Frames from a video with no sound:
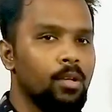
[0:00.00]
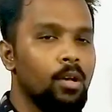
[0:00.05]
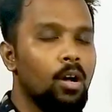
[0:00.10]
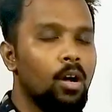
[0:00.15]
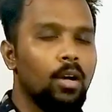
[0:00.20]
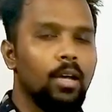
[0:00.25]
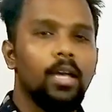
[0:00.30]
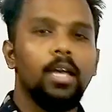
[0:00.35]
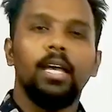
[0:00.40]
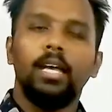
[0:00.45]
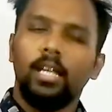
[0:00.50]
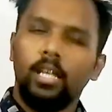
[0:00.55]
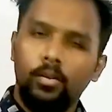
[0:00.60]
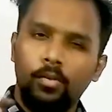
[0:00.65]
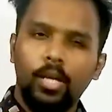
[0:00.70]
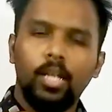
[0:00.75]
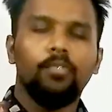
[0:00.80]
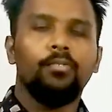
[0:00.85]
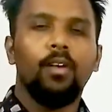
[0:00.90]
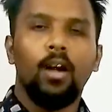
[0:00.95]
Okay, if you
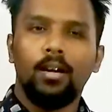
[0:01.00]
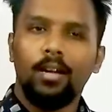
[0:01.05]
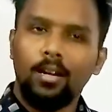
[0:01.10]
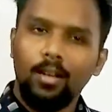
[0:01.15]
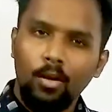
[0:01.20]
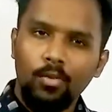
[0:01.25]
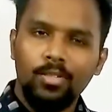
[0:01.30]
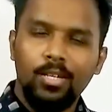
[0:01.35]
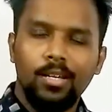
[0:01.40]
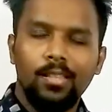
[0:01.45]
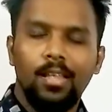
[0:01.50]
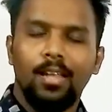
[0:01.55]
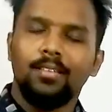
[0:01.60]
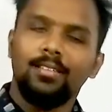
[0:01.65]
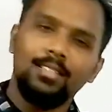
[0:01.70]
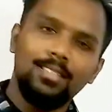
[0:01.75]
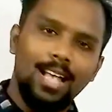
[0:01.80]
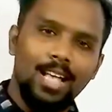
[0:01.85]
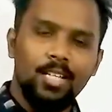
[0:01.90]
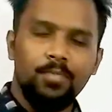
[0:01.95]
get further doubts are there,
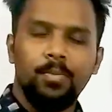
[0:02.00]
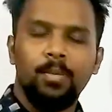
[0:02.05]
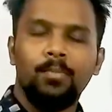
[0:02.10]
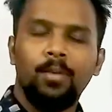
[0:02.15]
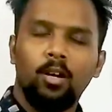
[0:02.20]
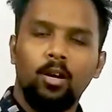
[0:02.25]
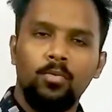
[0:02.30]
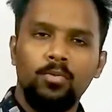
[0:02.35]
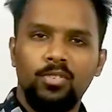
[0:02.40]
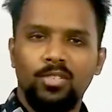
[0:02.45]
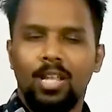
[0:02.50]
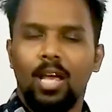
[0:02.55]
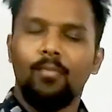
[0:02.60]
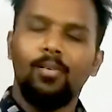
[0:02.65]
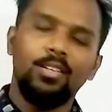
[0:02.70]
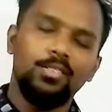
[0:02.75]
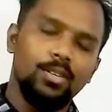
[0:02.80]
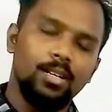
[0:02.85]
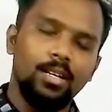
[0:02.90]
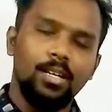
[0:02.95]
just ask me in my comment section. I will
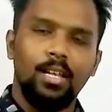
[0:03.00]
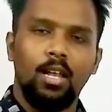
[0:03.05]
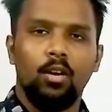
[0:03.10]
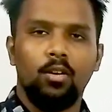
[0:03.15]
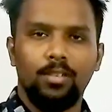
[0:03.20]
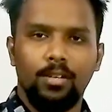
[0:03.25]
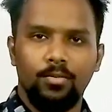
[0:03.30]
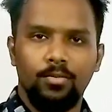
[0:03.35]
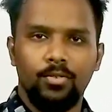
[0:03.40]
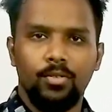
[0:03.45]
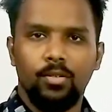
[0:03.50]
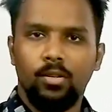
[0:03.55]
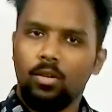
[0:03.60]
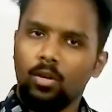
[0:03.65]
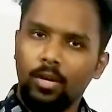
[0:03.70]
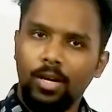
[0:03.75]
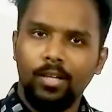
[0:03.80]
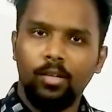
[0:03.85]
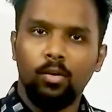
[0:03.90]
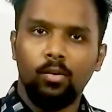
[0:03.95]
actually clear your doubts.
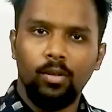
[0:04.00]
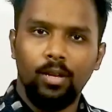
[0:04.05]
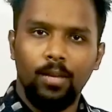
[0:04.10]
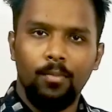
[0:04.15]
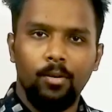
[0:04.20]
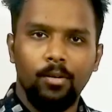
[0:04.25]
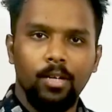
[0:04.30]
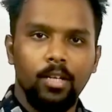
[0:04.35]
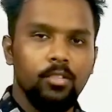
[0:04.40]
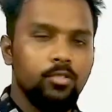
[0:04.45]
Okay, don't worry about that.